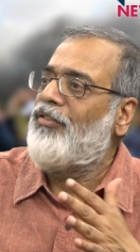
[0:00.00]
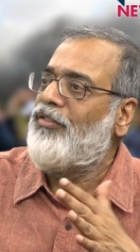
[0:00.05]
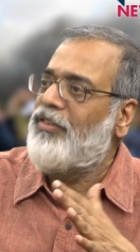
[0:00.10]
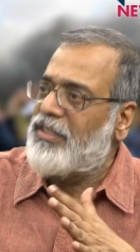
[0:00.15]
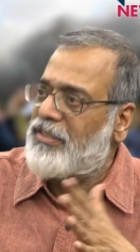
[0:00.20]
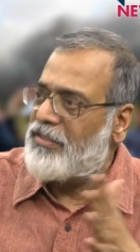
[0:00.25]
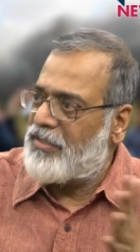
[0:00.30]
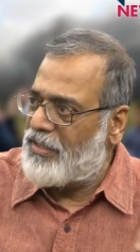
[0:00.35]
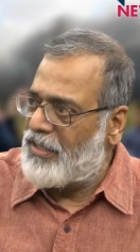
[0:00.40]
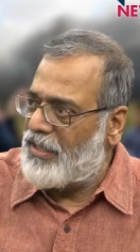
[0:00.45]

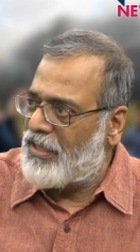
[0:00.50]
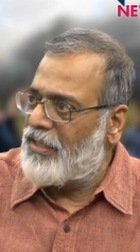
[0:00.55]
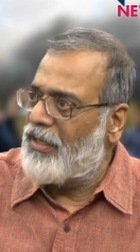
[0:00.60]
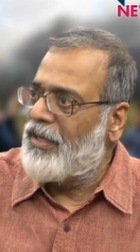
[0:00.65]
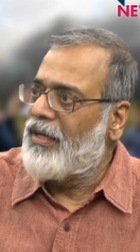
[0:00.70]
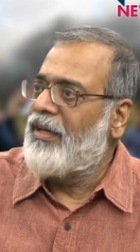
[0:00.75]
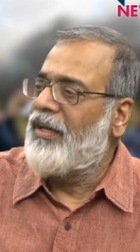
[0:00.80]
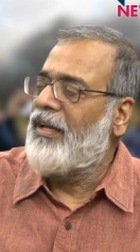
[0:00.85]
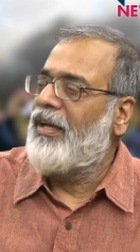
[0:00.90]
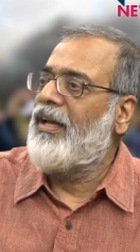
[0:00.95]

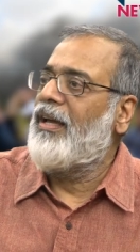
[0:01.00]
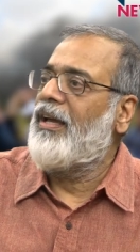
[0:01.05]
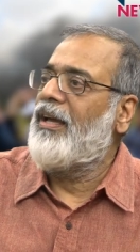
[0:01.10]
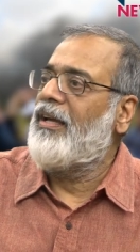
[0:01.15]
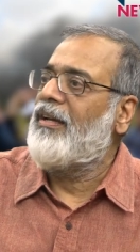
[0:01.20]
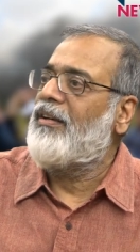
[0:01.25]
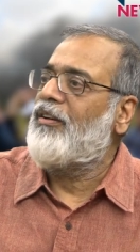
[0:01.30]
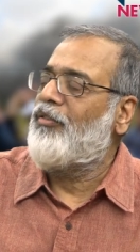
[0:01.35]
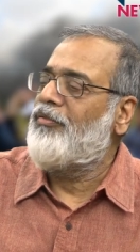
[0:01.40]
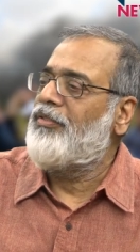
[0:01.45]
risking a
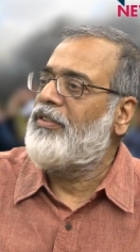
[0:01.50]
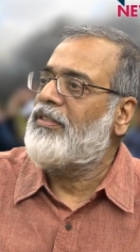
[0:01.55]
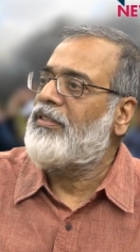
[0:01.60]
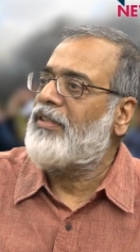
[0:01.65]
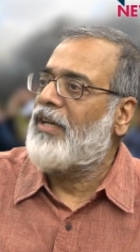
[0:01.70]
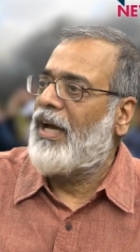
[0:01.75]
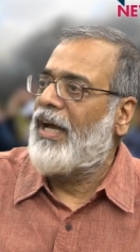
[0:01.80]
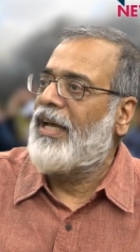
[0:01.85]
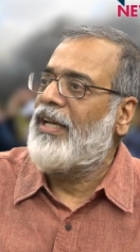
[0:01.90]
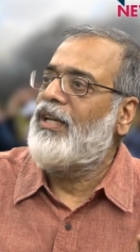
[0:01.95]
hit of this
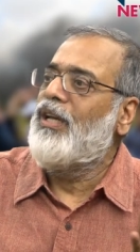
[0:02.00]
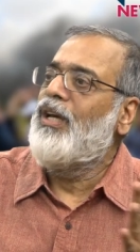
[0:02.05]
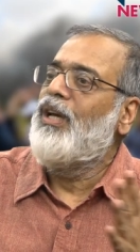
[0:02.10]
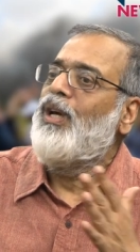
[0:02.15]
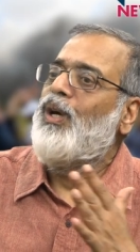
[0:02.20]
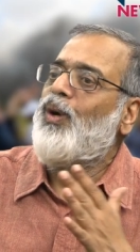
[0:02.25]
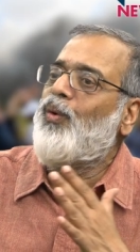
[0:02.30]
kind?